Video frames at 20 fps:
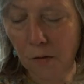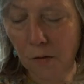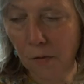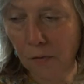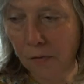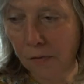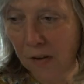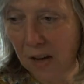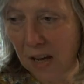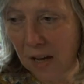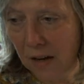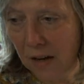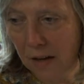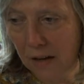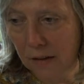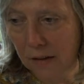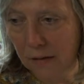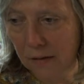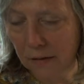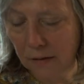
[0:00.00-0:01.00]
the fear
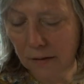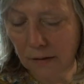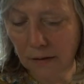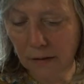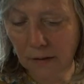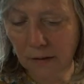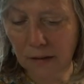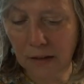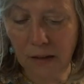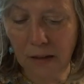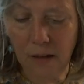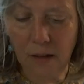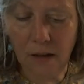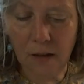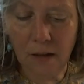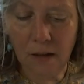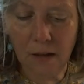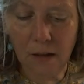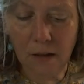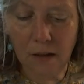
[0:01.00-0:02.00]
of
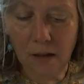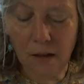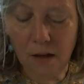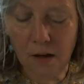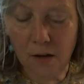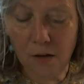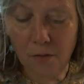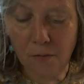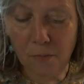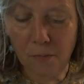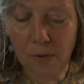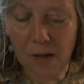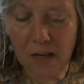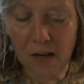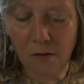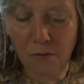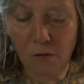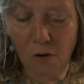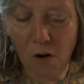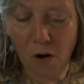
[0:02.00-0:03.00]

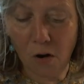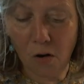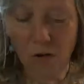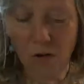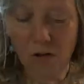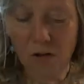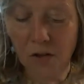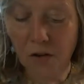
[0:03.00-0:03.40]
being wrong.